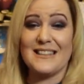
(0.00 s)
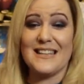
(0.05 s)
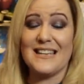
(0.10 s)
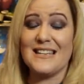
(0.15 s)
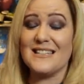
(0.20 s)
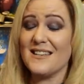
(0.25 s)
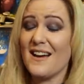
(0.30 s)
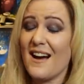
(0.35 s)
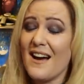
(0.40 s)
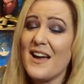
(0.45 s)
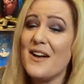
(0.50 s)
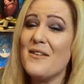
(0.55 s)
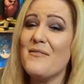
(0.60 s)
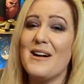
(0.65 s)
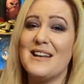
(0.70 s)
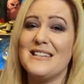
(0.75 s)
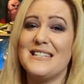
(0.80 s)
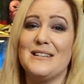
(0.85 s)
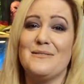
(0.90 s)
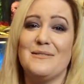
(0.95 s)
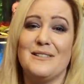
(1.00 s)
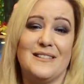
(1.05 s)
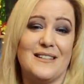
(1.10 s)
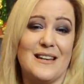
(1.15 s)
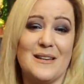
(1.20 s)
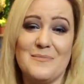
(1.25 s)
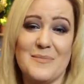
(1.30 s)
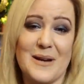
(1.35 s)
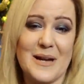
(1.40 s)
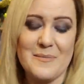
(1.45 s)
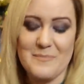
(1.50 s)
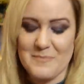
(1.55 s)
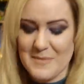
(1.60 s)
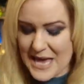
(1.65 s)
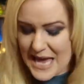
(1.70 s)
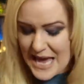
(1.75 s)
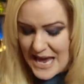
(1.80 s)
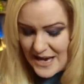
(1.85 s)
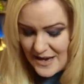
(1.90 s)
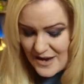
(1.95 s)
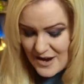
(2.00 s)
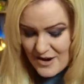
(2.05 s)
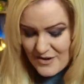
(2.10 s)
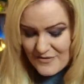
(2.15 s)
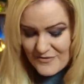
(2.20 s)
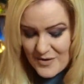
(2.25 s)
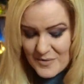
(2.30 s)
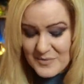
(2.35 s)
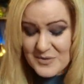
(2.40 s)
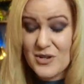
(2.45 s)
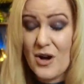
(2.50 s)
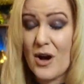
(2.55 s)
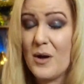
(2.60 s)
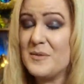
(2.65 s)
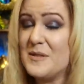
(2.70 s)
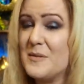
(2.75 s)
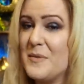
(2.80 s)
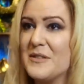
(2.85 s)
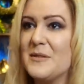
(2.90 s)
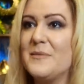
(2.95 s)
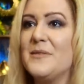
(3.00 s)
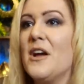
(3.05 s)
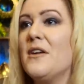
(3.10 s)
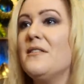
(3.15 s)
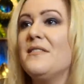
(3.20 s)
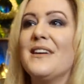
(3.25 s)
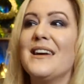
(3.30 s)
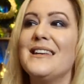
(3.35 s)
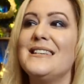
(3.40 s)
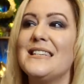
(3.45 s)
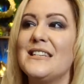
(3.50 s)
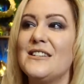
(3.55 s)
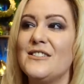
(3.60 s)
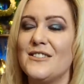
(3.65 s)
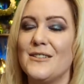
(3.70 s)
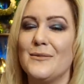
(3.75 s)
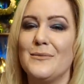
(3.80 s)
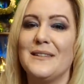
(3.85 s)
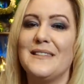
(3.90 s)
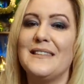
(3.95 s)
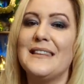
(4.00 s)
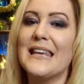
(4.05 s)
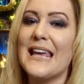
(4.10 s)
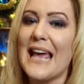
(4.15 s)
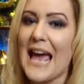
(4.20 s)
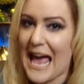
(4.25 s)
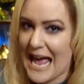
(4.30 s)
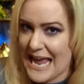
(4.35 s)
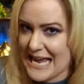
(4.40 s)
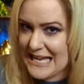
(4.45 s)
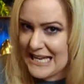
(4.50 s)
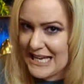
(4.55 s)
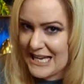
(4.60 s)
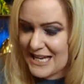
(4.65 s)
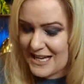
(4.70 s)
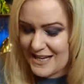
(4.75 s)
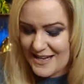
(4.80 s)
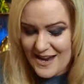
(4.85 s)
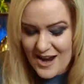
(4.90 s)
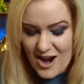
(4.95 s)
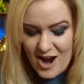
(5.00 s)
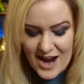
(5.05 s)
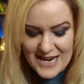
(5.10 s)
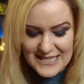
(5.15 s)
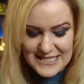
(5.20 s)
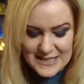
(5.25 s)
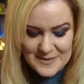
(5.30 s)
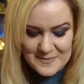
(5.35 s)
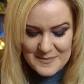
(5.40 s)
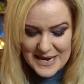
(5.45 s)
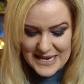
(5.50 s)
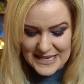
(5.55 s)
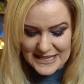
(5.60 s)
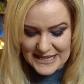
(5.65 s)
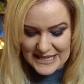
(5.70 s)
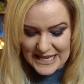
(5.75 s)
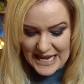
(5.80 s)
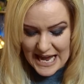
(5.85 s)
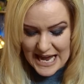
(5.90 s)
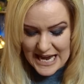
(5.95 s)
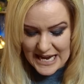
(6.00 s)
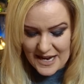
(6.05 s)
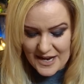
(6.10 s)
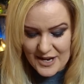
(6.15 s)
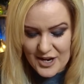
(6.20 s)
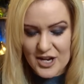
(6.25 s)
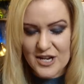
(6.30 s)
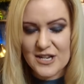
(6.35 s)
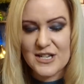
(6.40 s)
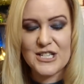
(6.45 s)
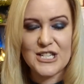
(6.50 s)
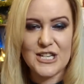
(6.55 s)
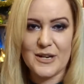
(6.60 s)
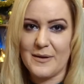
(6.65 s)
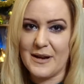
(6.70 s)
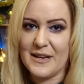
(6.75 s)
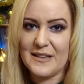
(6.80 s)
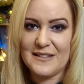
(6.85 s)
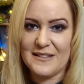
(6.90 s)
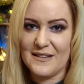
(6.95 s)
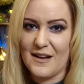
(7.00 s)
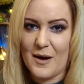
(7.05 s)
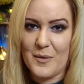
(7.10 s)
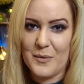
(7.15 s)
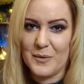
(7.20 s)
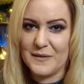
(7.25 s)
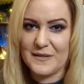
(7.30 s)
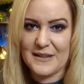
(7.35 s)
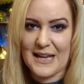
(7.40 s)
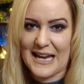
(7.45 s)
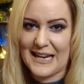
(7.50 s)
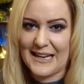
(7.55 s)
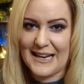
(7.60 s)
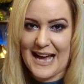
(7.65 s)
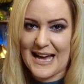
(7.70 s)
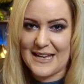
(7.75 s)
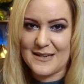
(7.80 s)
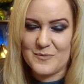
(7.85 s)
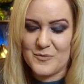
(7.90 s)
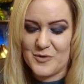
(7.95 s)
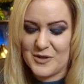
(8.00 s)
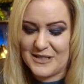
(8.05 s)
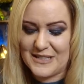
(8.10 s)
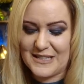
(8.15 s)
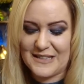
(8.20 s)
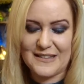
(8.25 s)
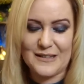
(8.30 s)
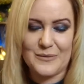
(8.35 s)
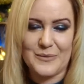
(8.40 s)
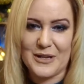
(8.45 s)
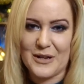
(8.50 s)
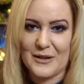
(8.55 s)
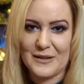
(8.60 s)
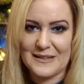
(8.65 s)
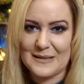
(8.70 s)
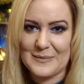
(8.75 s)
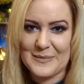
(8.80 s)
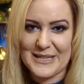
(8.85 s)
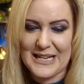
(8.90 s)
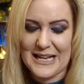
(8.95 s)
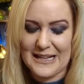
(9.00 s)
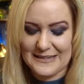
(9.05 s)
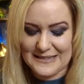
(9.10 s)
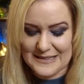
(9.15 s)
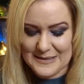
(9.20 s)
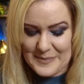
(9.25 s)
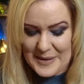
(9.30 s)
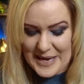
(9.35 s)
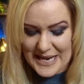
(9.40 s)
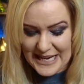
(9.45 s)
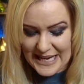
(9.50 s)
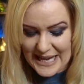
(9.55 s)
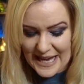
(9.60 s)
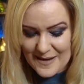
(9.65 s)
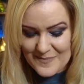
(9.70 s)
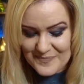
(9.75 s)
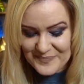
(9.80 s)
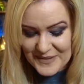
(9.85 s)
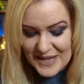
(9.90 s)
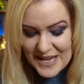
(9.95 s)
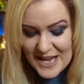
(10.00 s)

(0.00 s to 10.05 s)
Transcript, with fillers: The entire wedding was done by me from top to bottom. The only thing I didn't do was the cake. I didn't make the cake. I couldn't do a Star Wars cake like Adam wanted, so we got somebody else to make it.